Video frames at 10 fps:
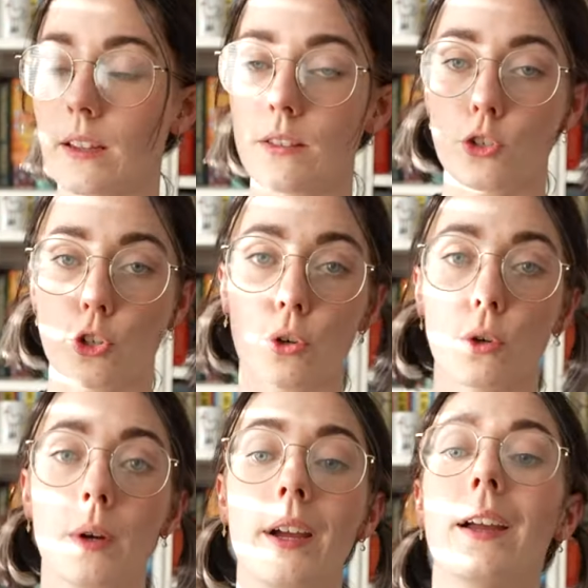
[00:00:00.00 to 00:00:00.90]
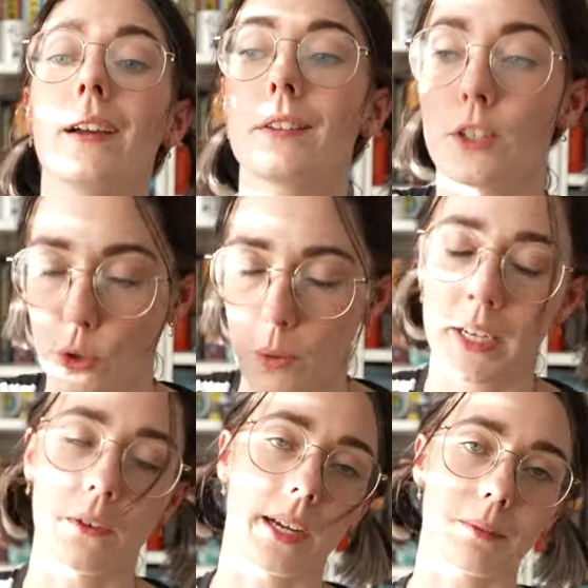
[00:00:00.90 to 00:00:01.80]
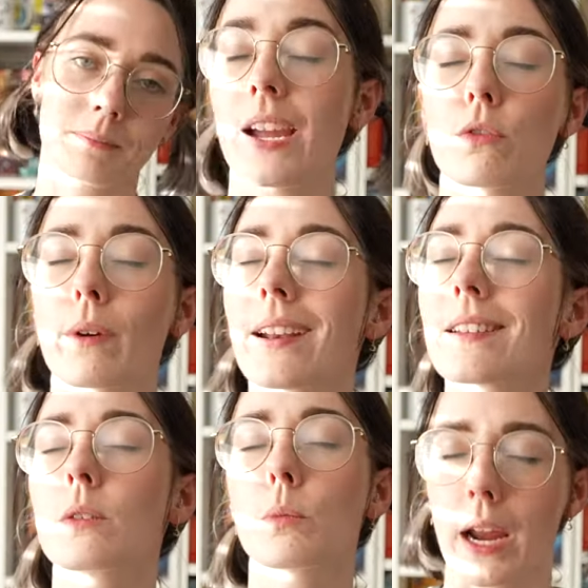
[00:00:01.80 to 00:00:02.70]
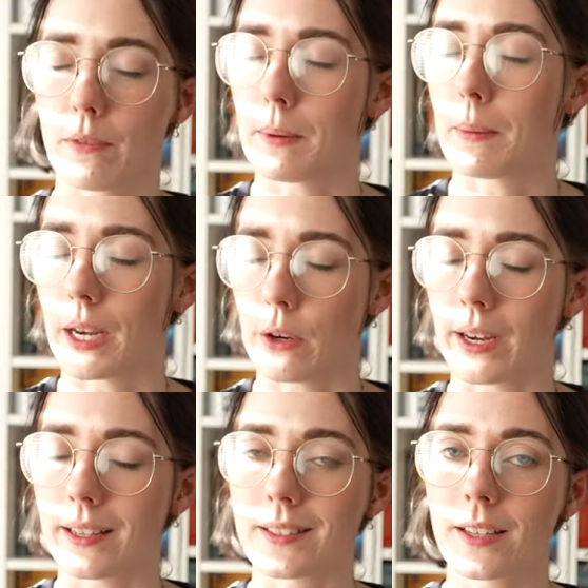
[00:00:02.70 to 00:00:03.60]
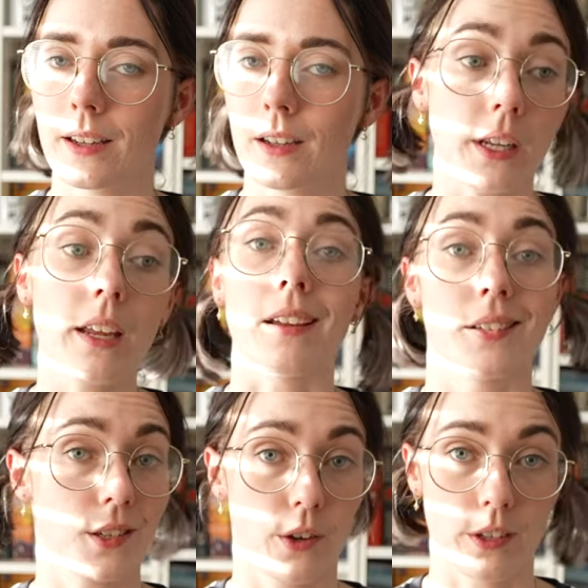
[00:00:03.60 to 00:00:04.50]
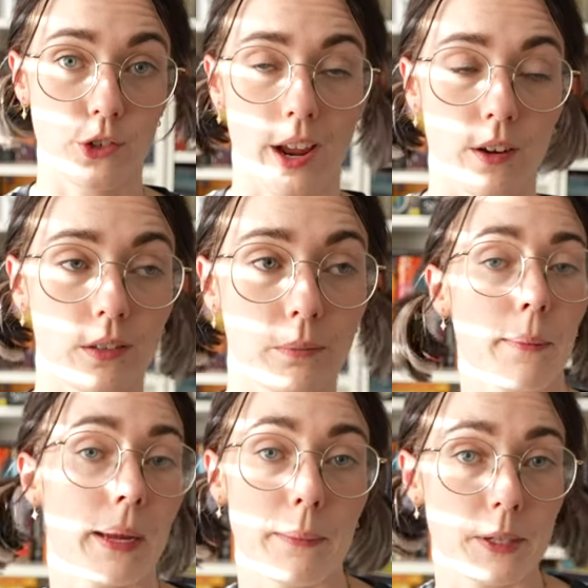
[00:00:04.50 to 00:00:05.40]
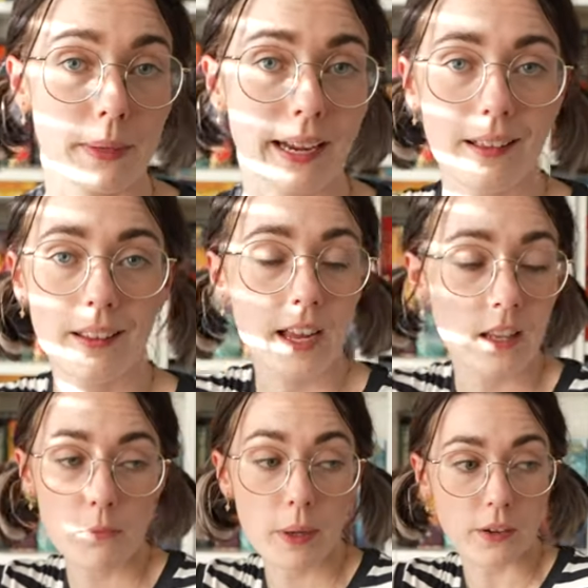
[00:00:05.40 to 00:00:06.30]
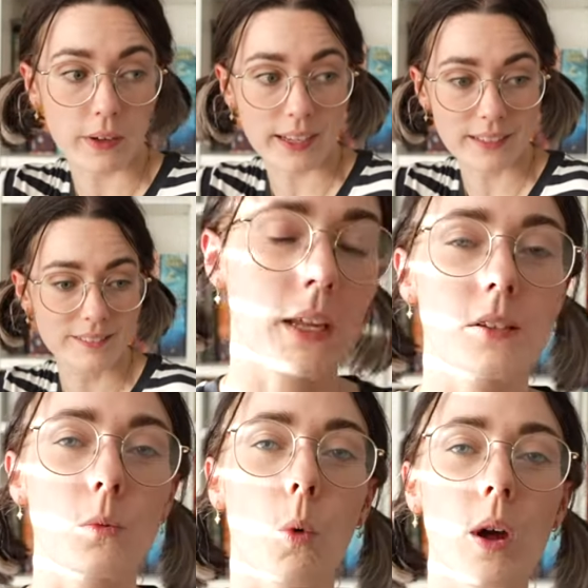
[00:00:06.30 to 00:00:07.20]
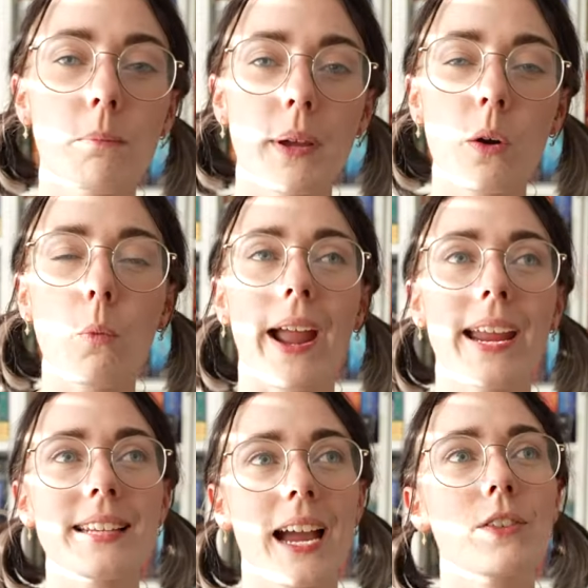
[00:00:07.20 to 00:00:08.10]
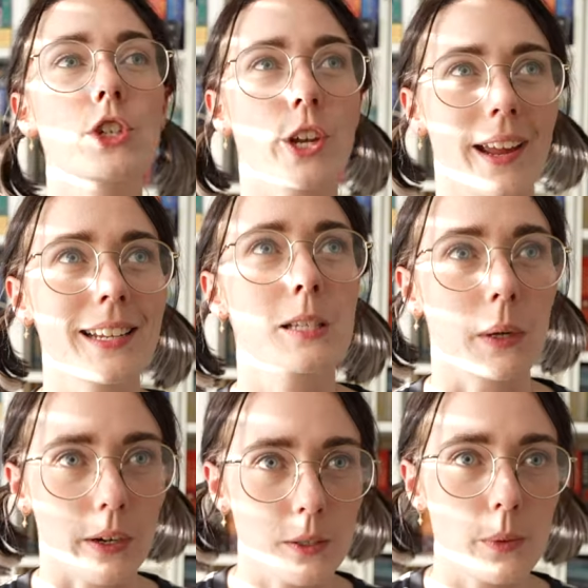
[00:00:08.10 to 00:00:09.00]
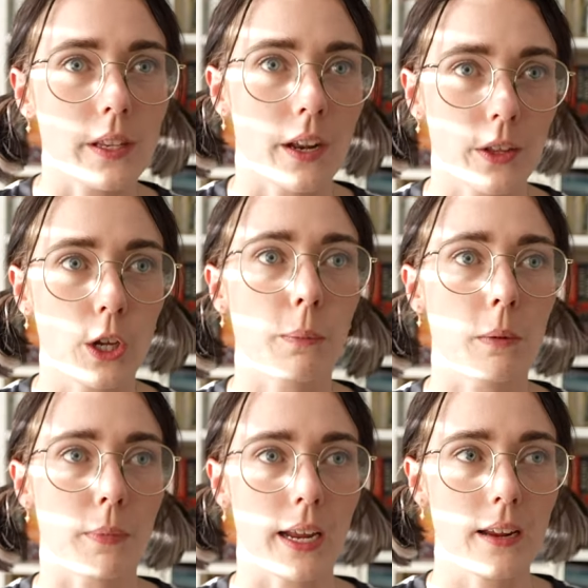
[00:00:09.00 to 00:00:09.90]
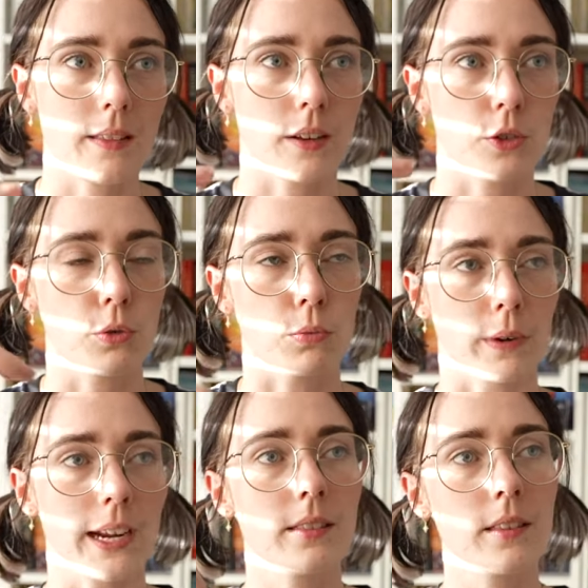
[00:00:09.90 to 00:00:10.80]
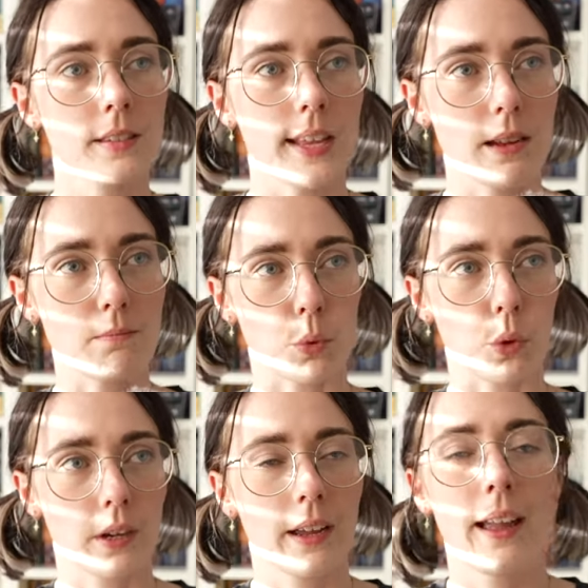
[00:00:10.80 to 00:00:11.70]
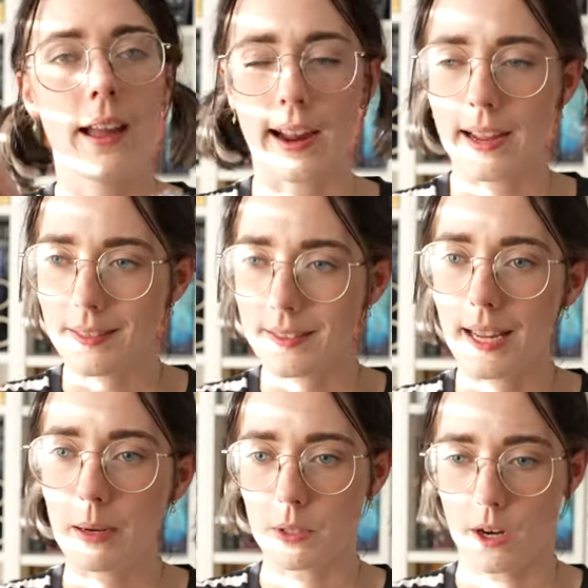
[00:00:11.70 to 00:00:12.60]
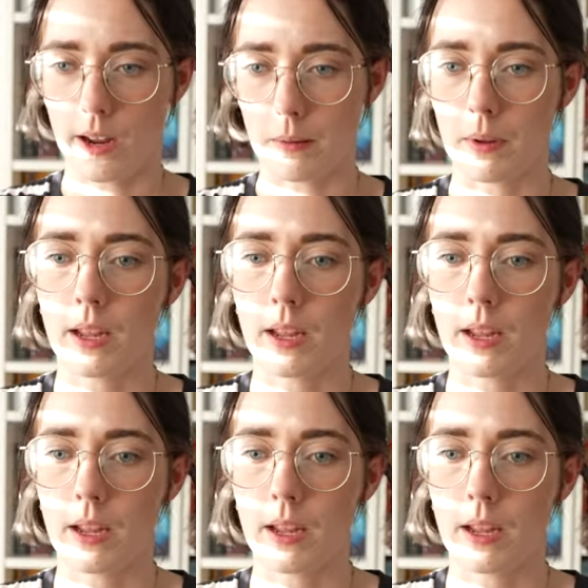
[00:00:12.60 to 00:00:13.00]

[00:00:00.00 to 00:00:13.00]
is to do a buddy read. I've ranted and raved about buddy reads for years on this channel. Hi, my name is Michaela. I love buddy reading because what better way to have a shared experience with another human being than to read the same book at the same time,